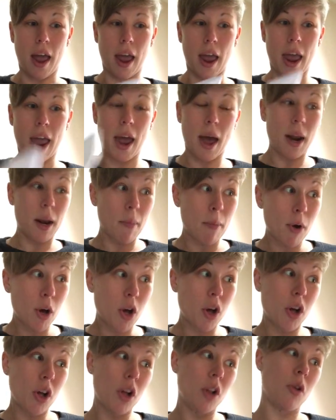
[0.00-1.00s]

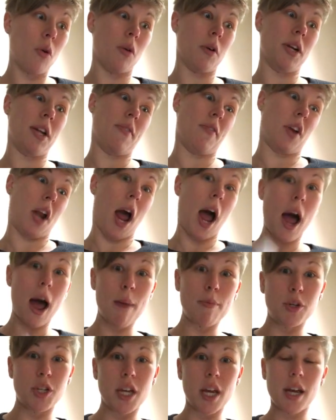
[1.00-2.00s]
animal or a different
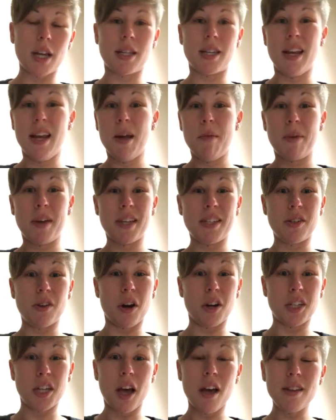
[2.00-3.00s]
object because there
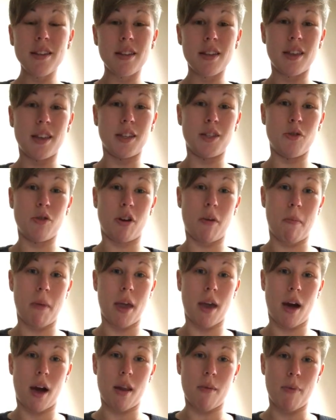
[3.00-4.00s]
are tons of things you can
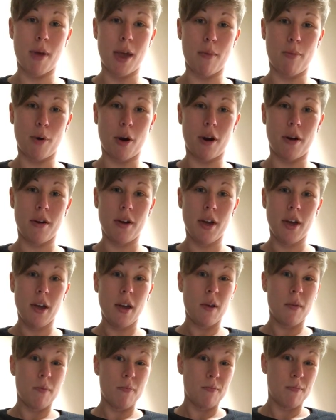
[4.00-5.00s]
make out of paper.
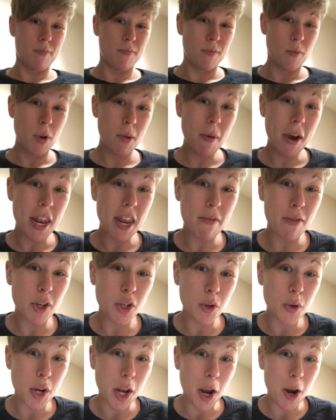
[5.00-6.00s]
We might even
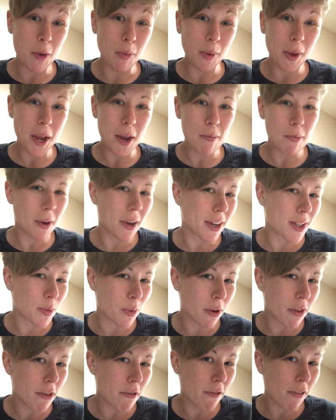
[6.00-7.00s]
do an airplane because
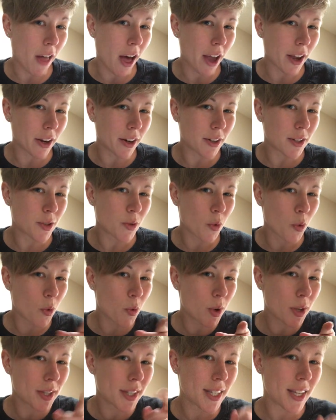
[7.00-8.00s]
we're the flyers.
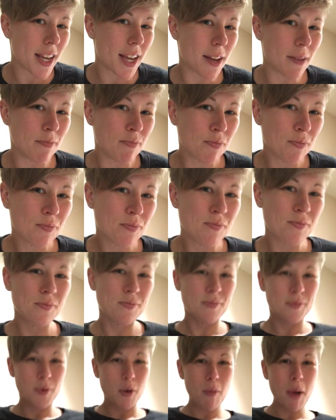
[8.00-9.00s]
We'll see.
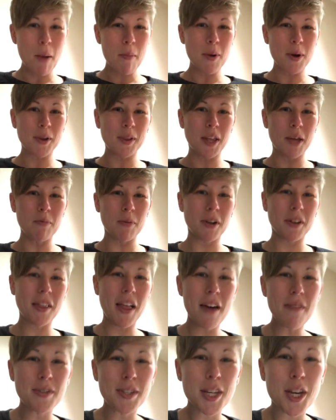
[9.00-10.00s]
Remember, Lindbergh
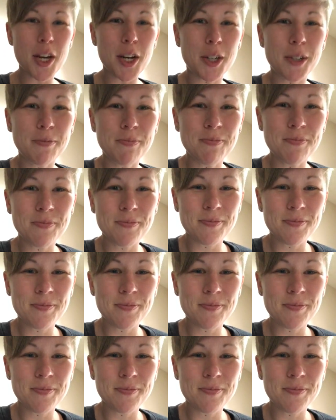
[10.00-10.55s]
loves you.